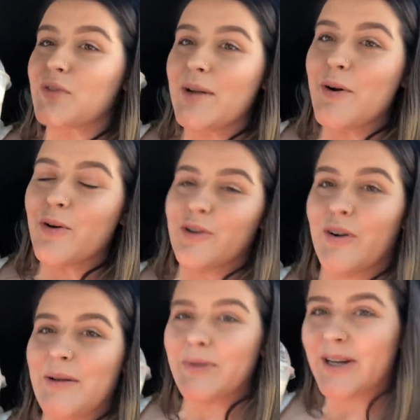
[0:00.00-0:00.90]
soy milk and
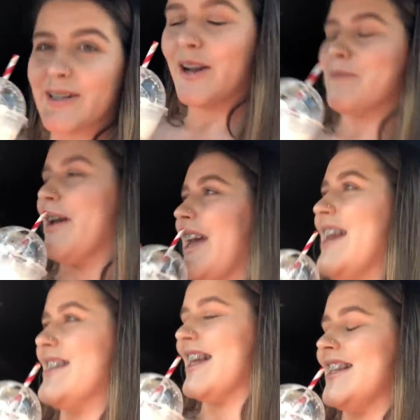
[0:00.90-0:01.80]
cream because I don't make
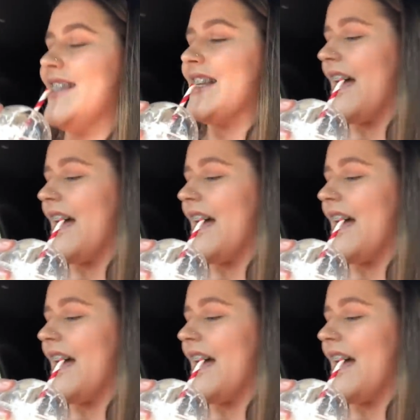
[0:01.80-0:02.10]
any sense.